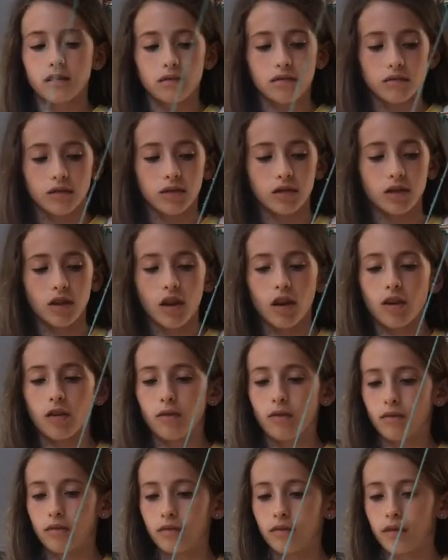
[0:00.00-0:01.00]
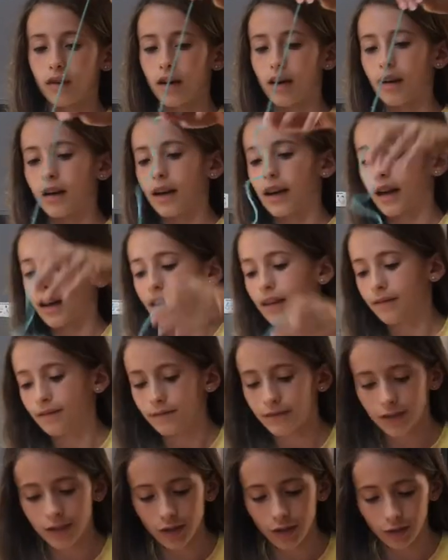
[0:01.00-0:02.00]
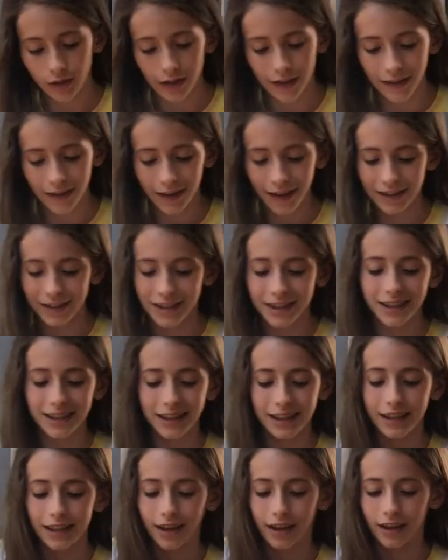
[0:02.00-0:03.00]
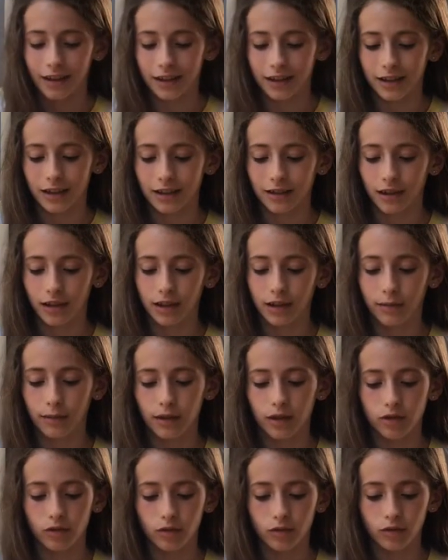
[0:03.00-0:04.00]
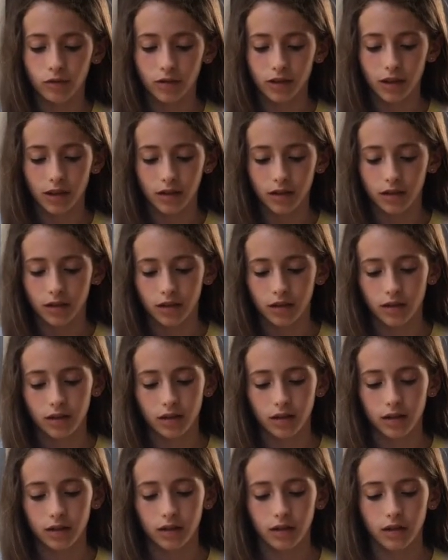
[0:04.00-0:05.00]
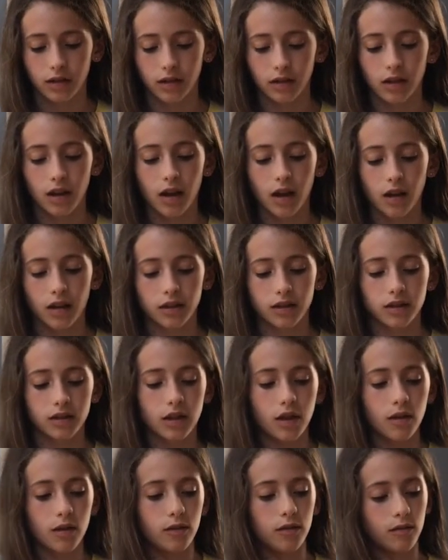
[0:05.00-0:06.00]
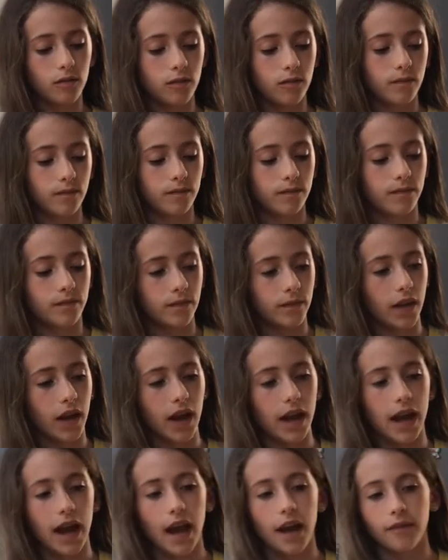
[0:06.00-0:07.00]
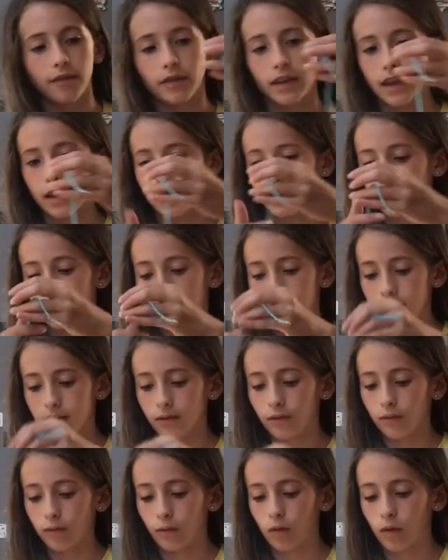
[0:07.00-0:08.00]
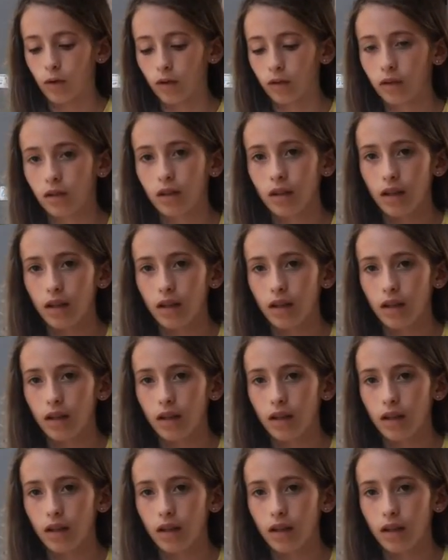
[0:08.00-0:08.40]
So sorry, I just need to cut this a tiny bit shorter. So I have this piece of wool.